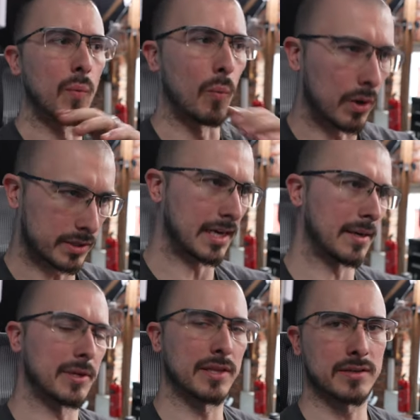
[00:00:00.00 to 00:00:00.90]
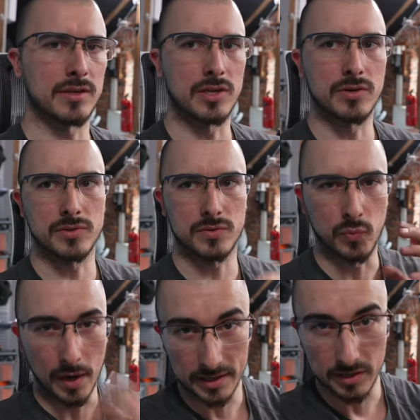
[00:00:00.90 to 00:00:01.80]
what camera that you used,
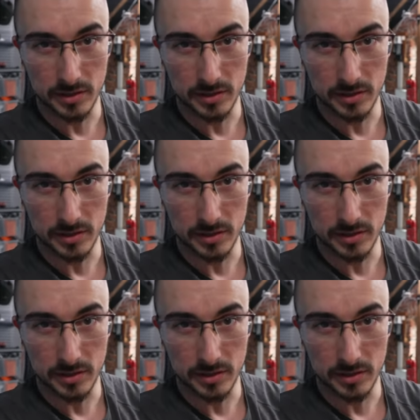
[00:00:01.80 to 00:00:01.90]
when you